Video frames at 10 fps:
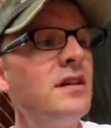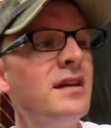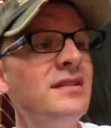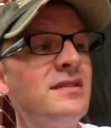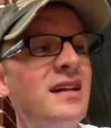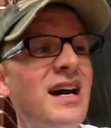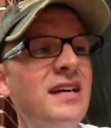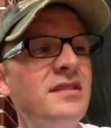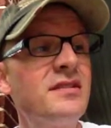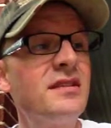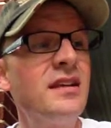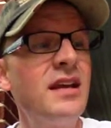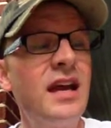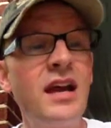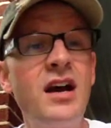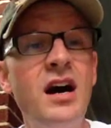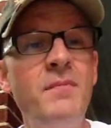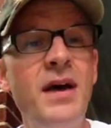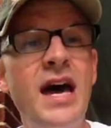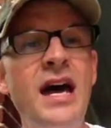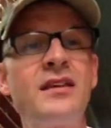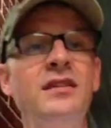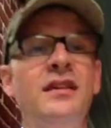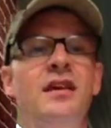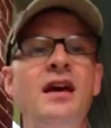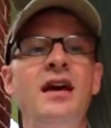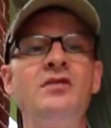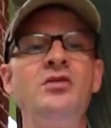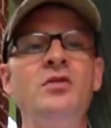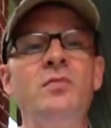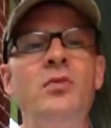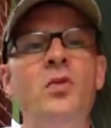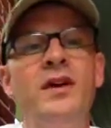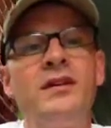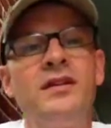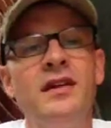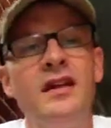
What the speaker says: concise and compact and to the point,